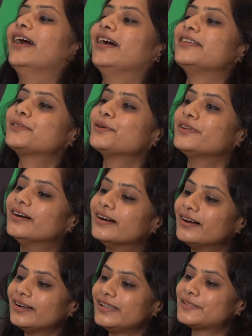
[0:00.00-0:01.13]
Uh, so
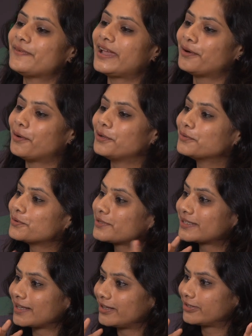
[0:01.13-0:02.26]
here is where all
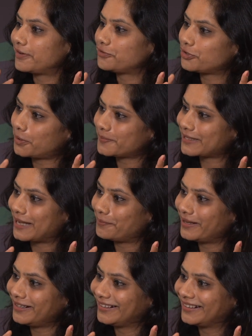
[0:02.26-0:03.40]
those uh, thrift shops come
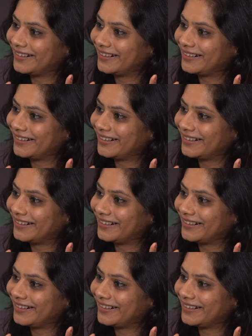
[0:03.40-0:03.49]
in.